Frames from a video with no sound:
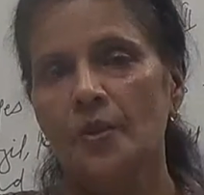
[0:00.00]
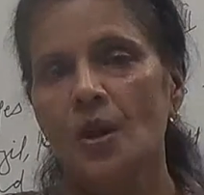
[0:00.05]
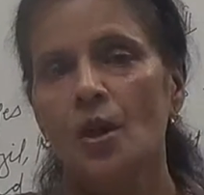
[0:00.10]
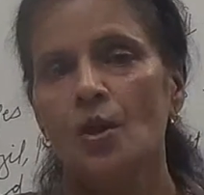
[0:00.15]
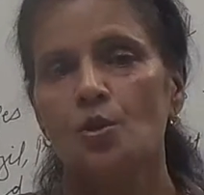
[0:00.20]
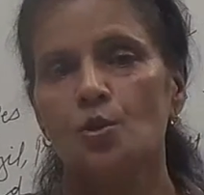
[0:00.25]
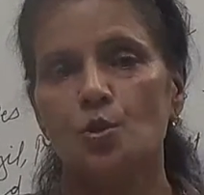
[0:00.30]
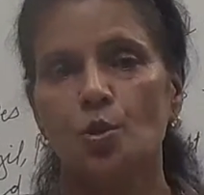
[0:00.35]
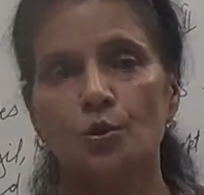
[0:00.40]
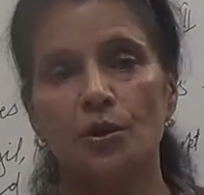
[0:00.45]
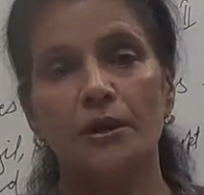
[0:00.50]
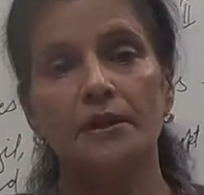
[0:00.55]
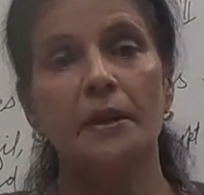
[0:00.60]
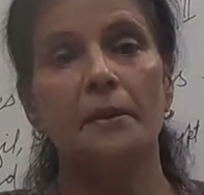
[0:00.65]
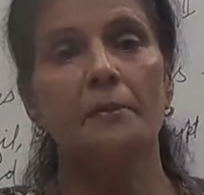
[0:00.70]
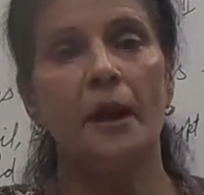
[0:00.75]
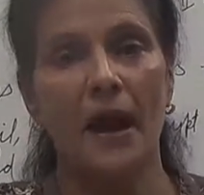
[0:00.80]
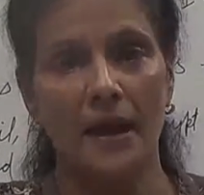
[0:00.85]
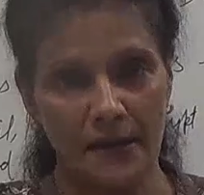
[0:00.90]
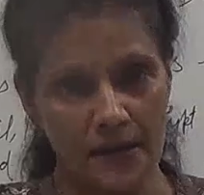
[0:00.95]
So the
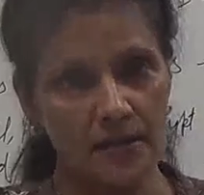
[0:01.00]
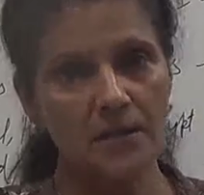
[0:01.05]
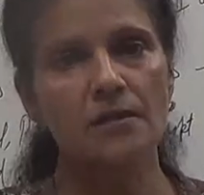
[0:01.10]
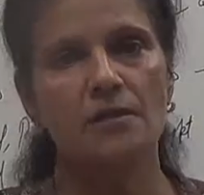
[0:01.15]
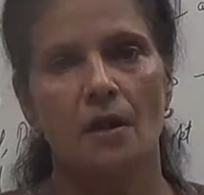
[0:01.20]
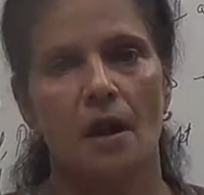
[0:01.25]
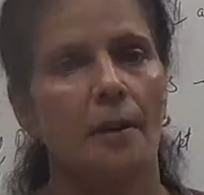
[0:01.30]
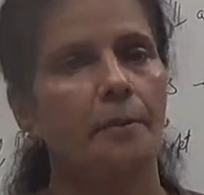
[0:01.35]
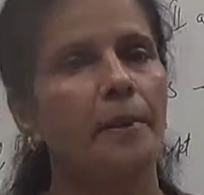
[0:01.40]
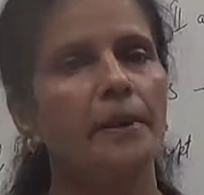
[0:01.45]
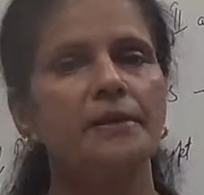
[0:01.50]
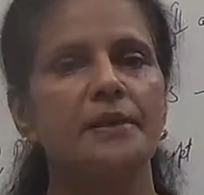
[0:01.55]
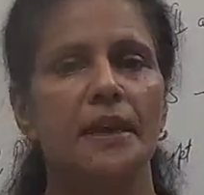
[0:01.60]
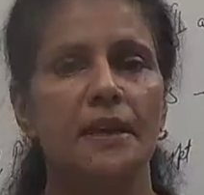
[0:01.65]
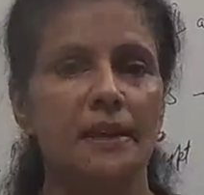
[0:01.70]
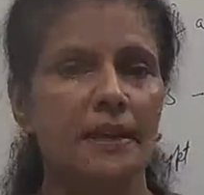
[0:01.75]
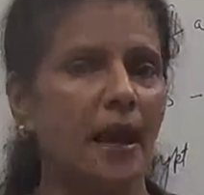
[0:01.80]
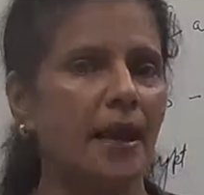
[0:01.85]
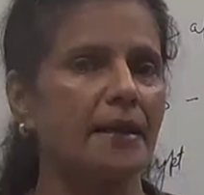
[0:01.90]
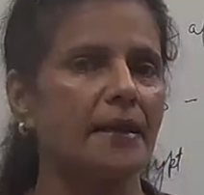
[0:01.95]
demand is a bit
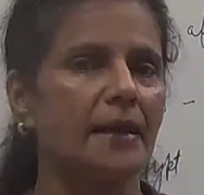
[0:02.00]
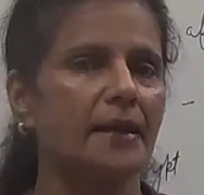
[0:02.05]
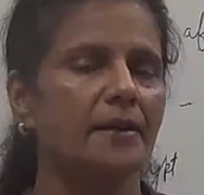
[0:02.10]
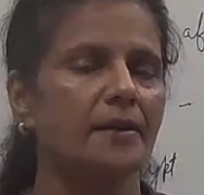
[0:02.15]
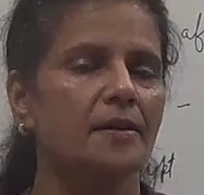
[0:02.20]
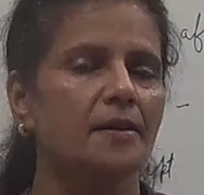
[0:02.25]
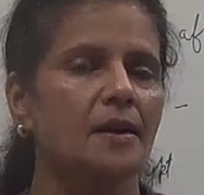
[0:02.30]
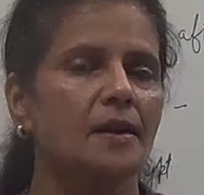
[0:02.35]
declining.